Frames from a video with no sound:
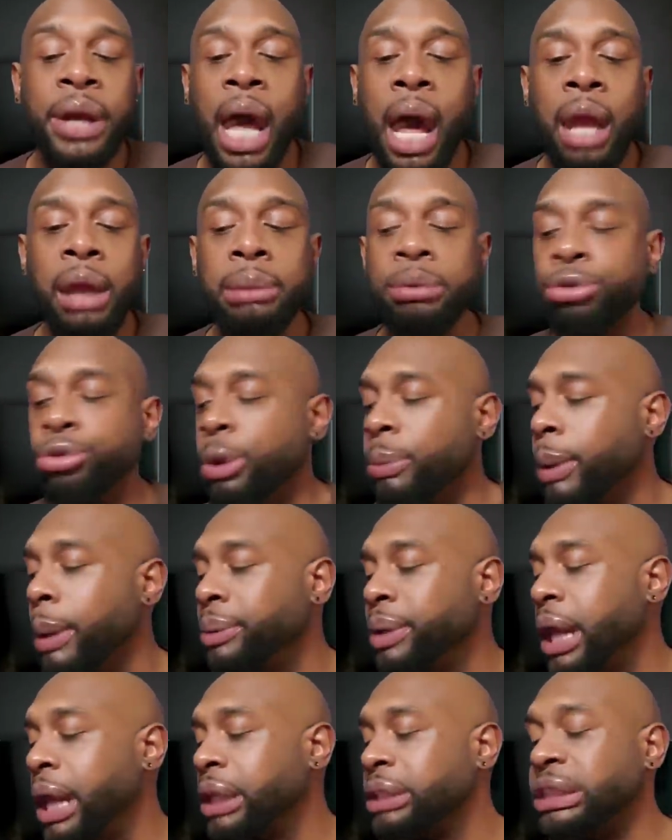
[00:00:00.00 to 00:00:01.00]
put all the shrimp
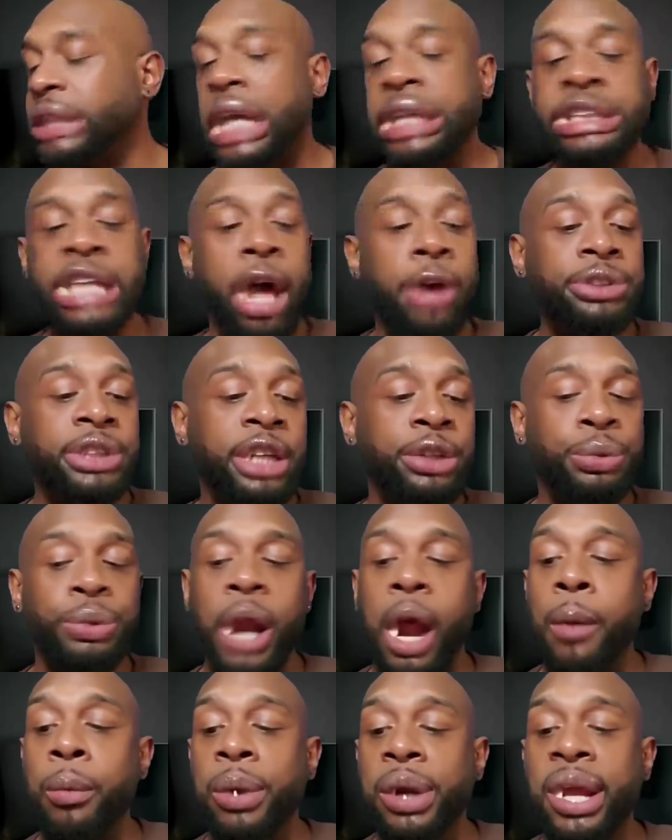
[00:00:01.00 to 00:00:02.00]
up there because I thought
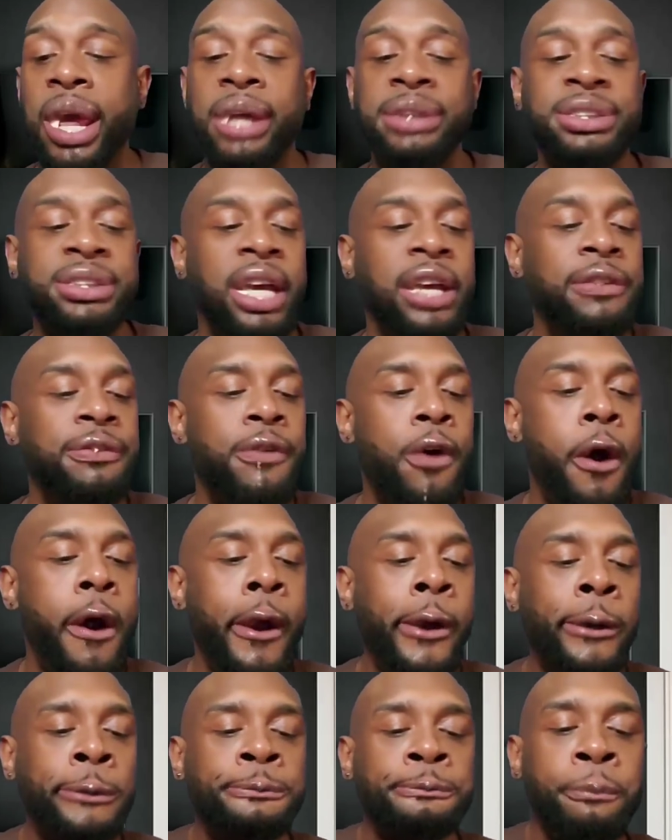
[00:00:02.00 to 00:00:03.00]
that's what I really had a taste
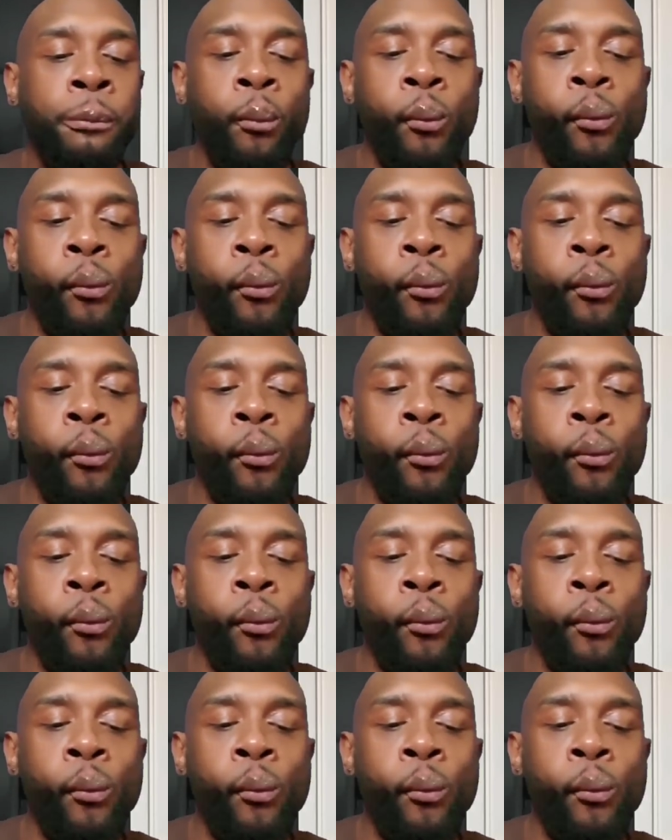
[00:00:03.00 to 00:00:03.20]
for.